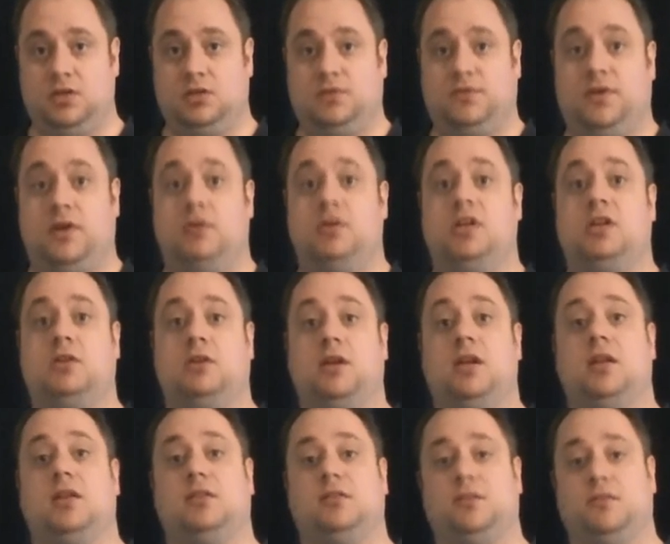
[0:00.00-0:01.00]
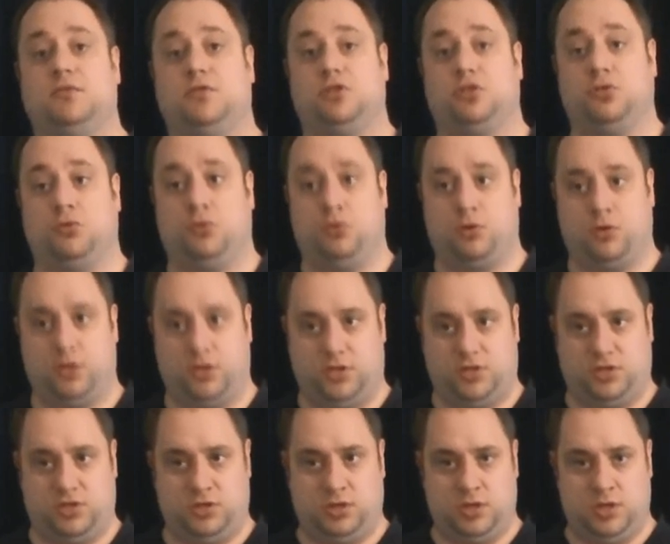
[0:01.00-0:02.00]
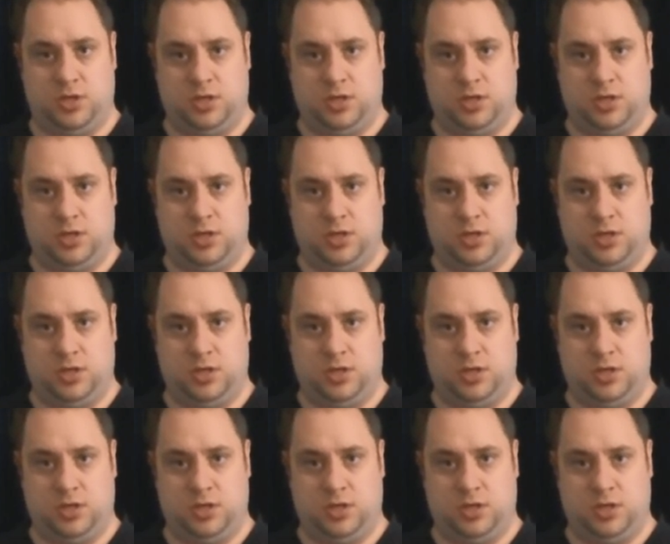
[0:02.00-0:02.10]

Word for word: very creative source,